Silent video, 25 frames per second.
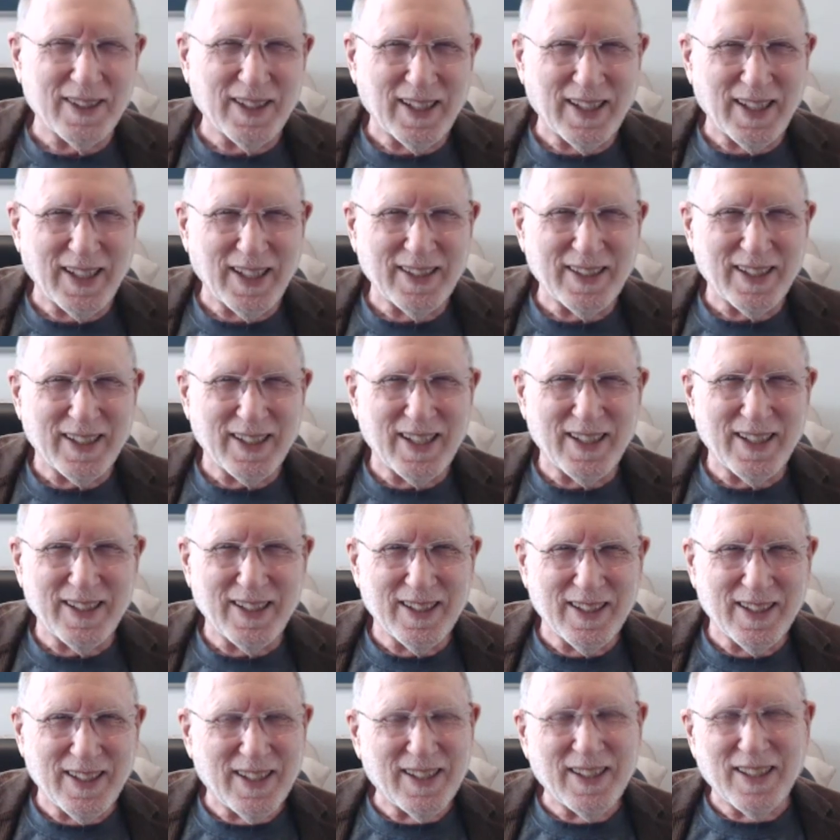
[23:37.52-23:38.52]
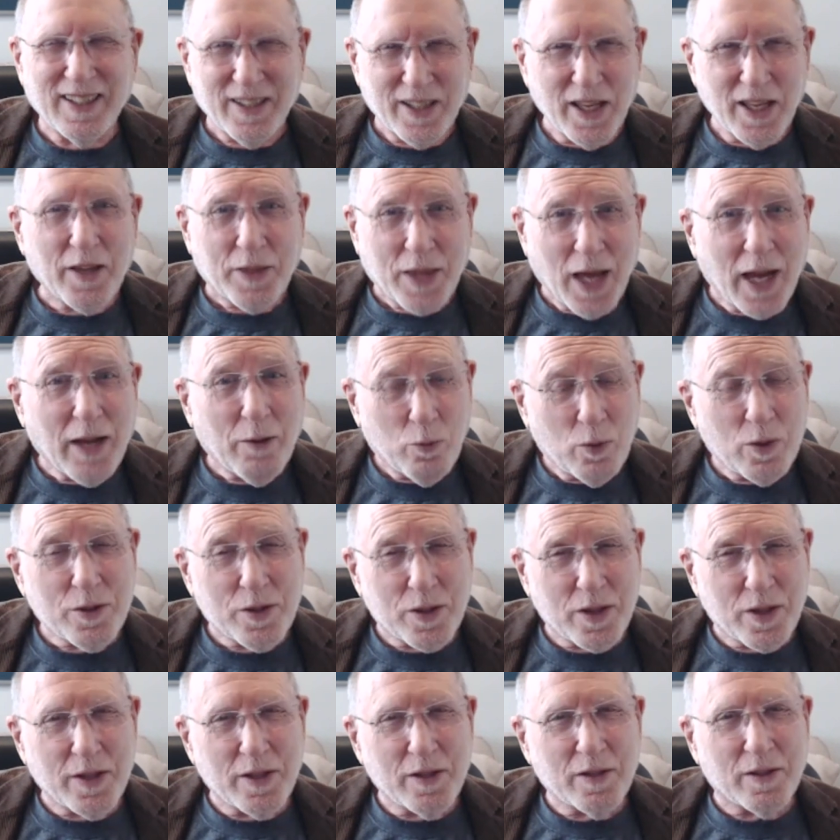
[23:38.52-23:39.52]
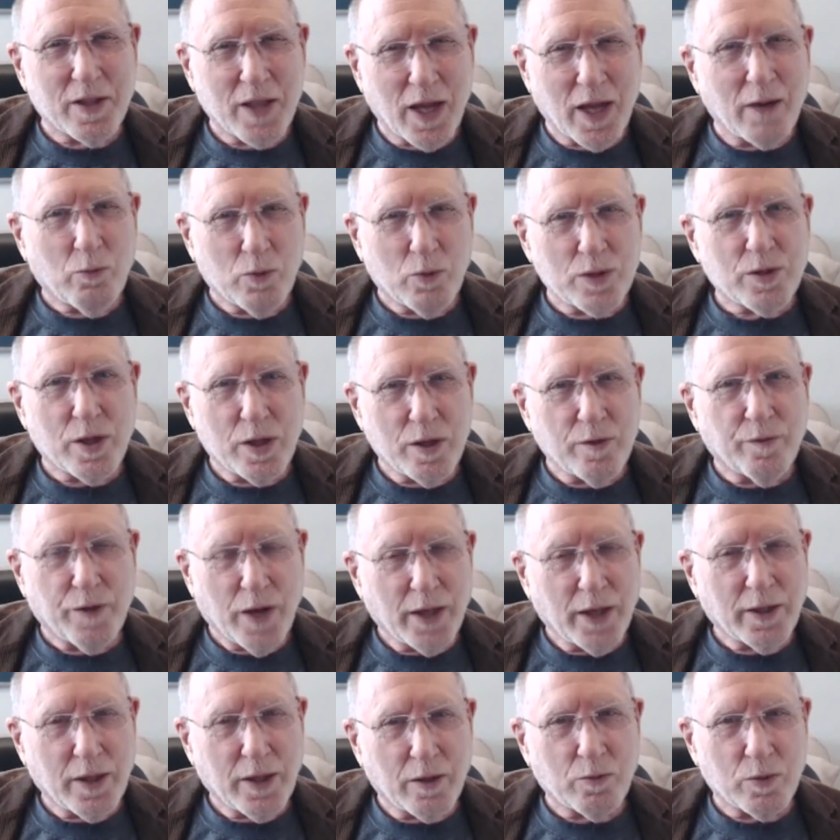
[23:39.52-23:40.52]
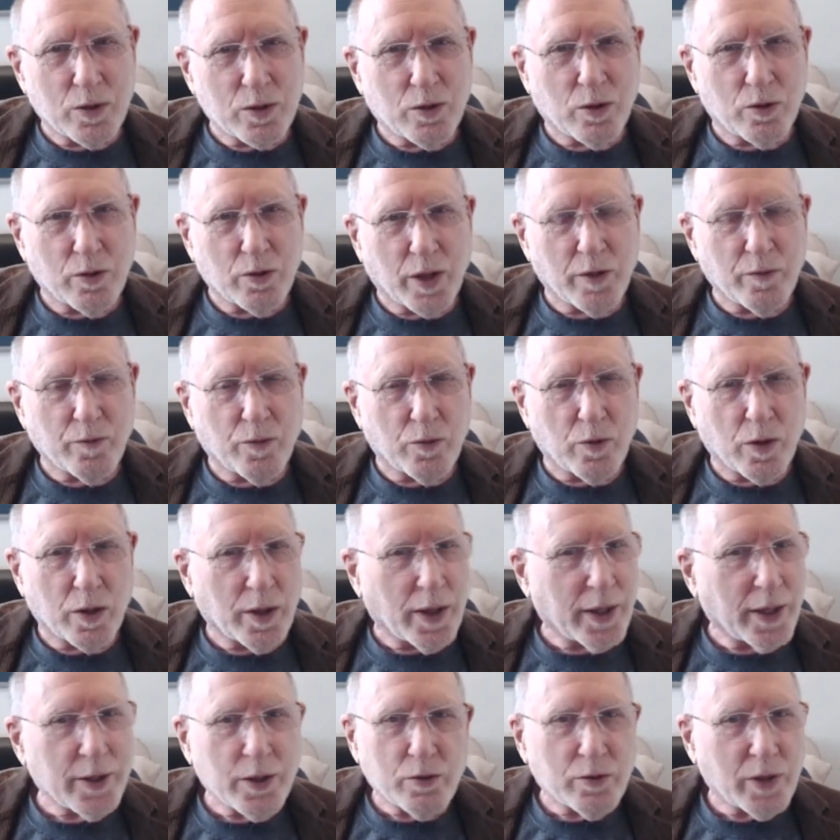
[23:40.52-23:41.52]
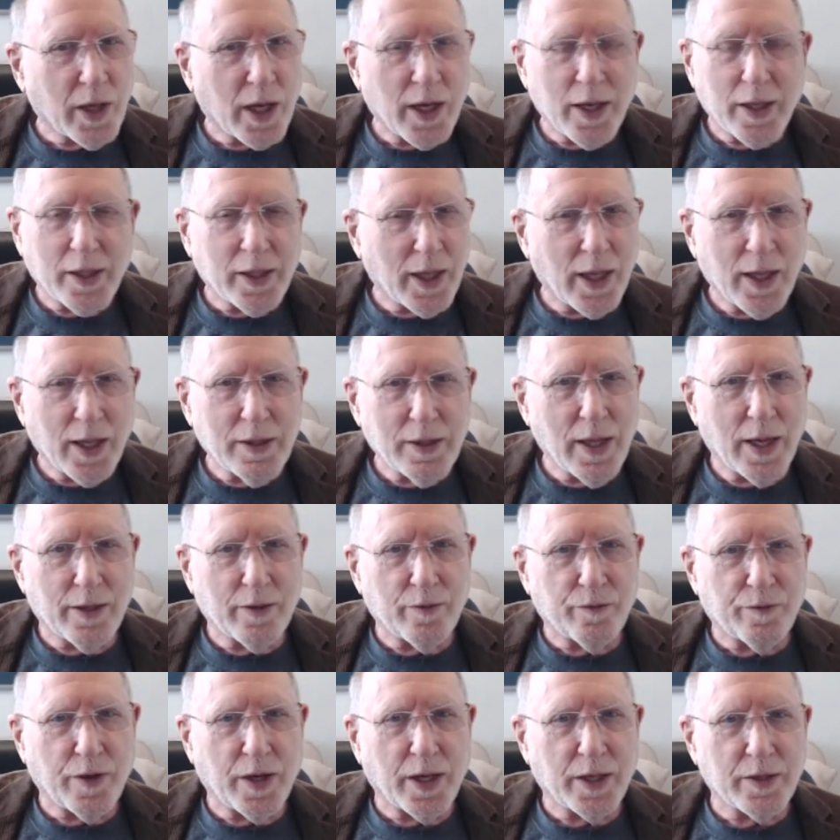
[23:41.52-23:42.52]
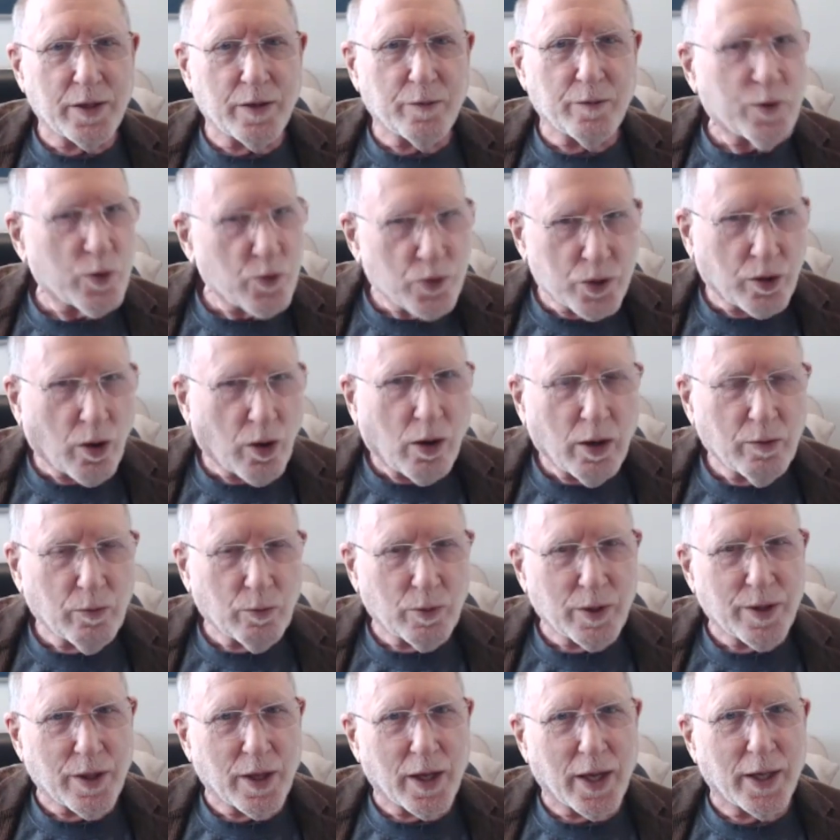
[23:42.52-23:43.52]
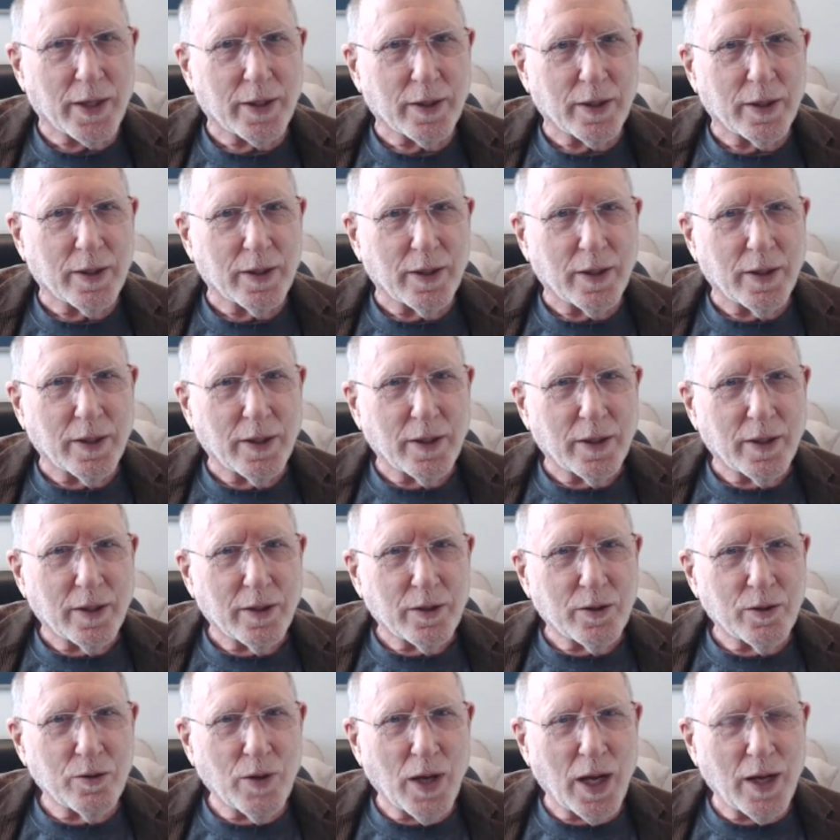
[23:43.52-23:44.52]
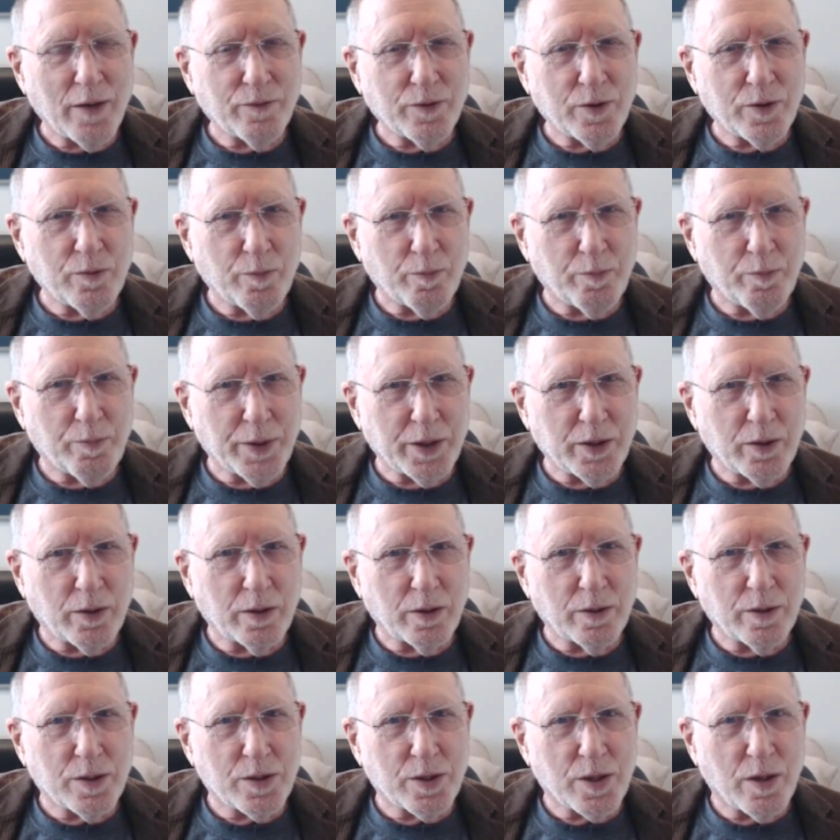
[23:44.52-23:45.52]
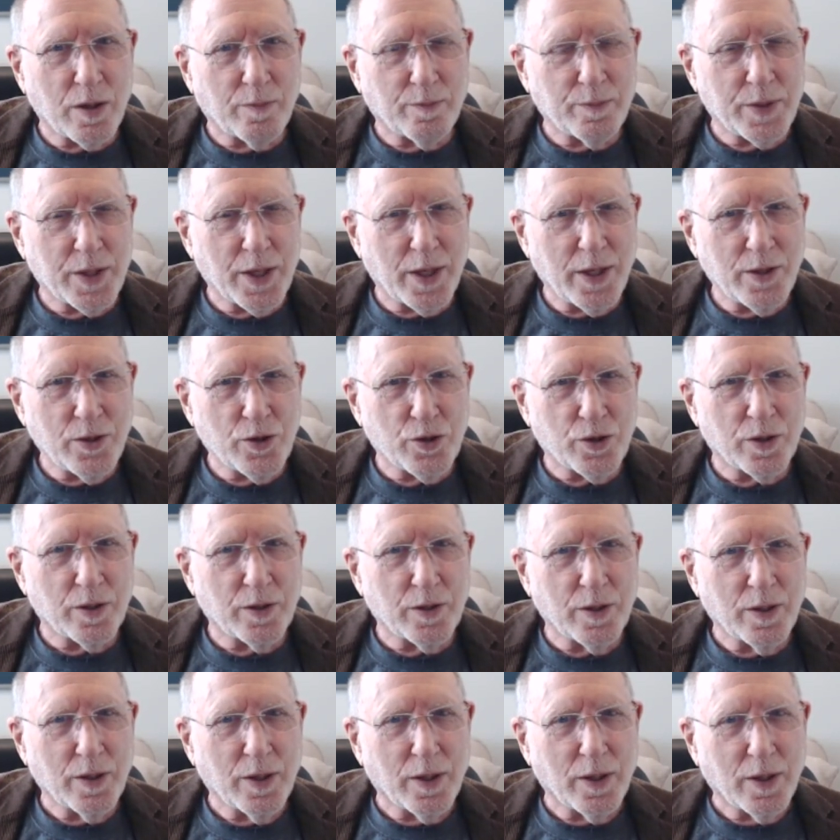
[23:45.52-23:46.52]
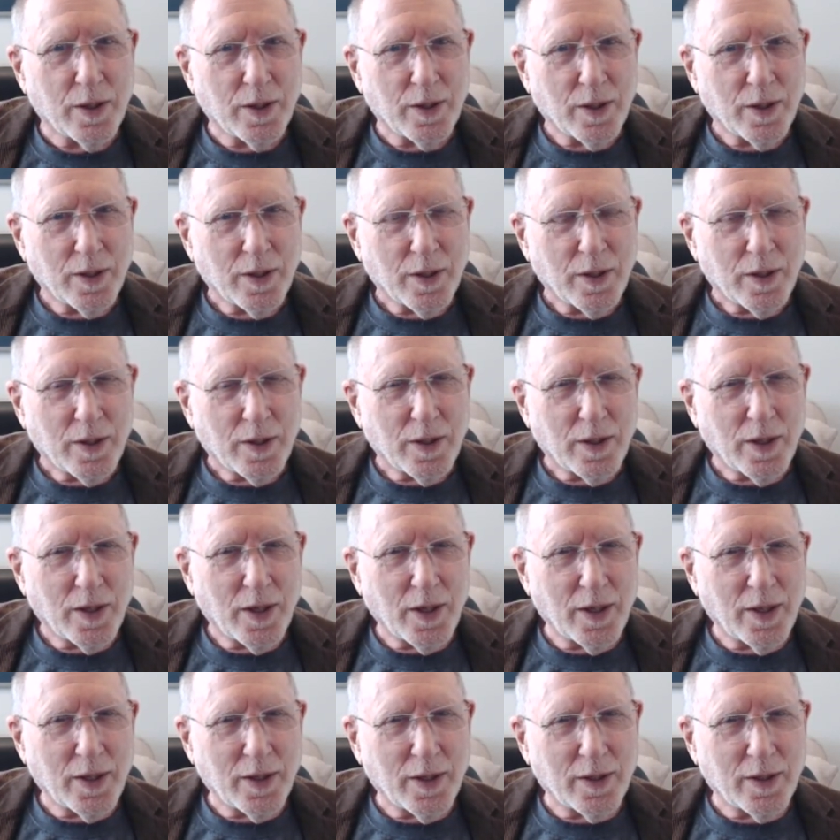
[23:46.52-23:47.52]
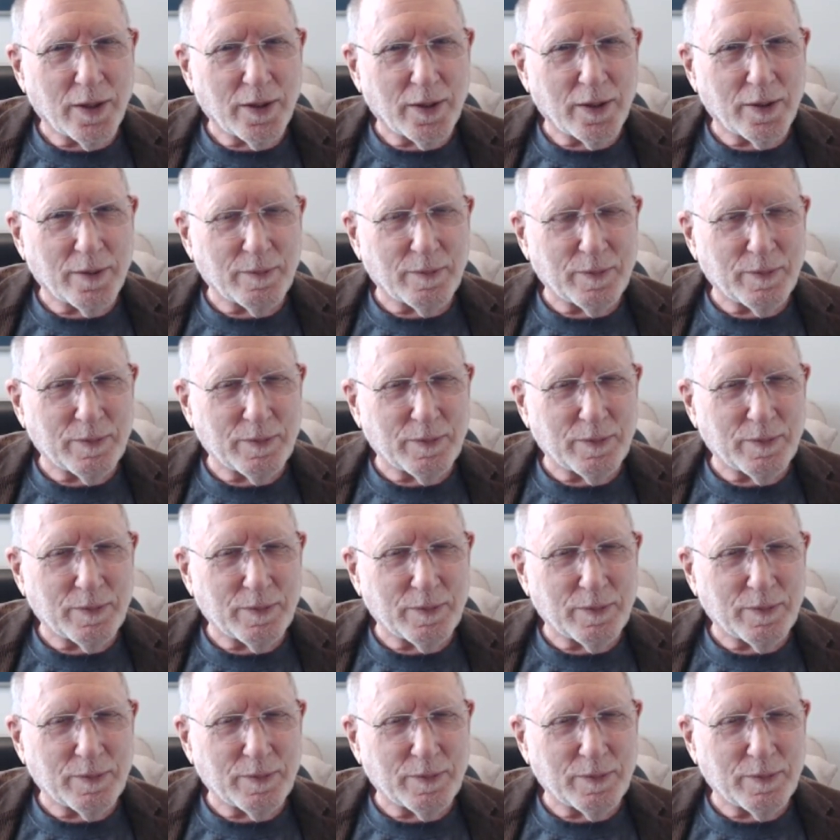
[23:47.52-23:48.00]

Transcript: and yeah, that was the effect I was looking for, and you can't get that effect if you start with that. You have to build some tension, and